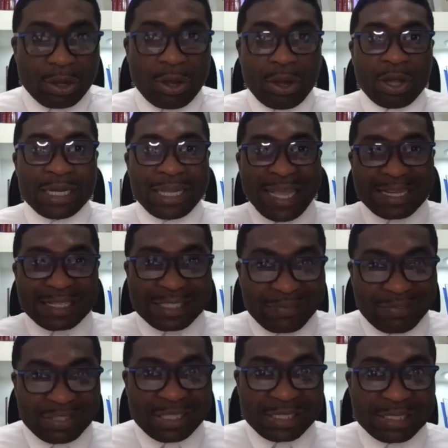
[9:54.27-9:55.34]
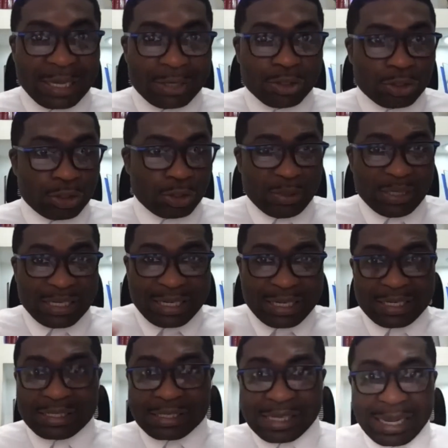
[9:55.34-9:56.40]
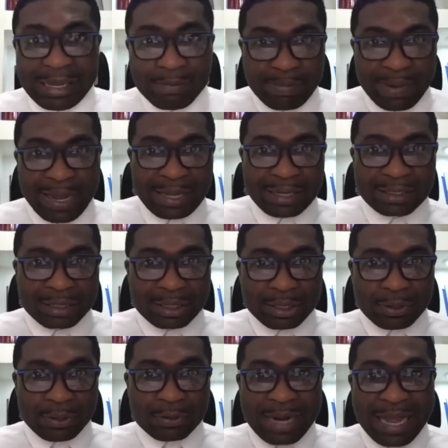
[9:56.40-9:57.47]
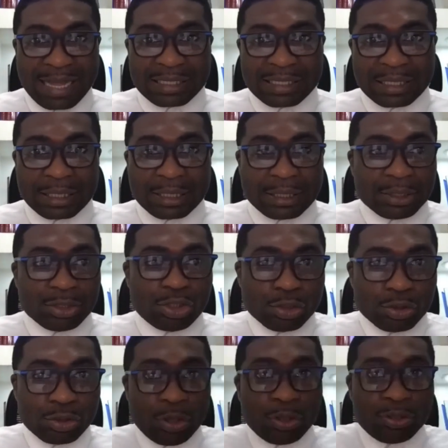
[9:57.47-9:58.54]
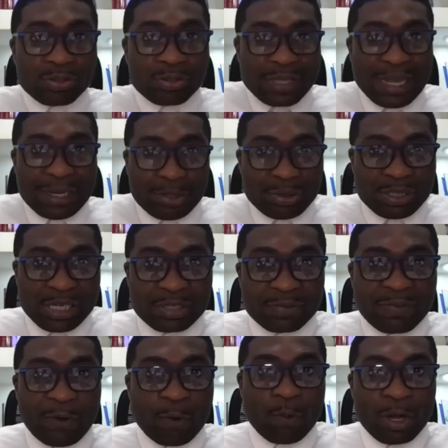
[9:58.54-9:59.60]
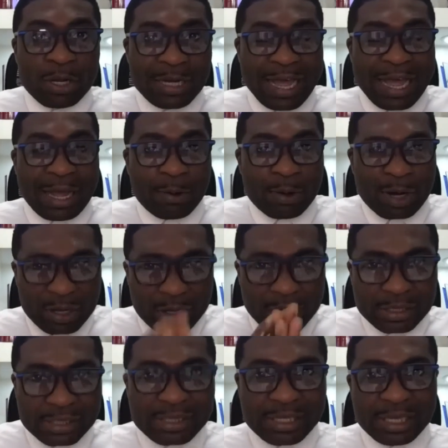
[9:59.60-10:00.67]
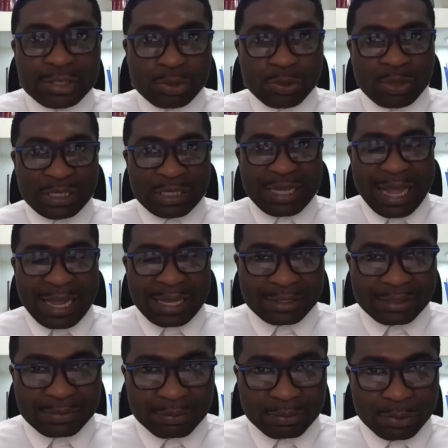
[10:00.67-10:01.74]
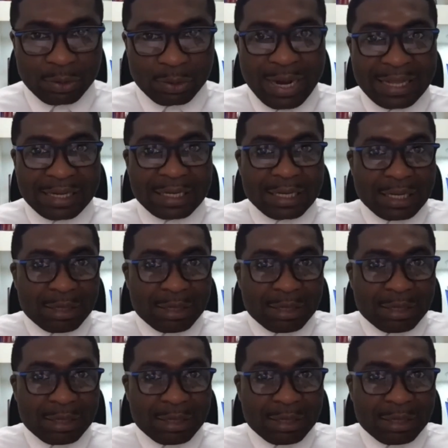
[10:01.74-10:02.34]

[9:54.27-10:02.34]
all the activities that you're doing is time bound. All right. You know you schedule this for 1 hour, stick to it, guys. All right.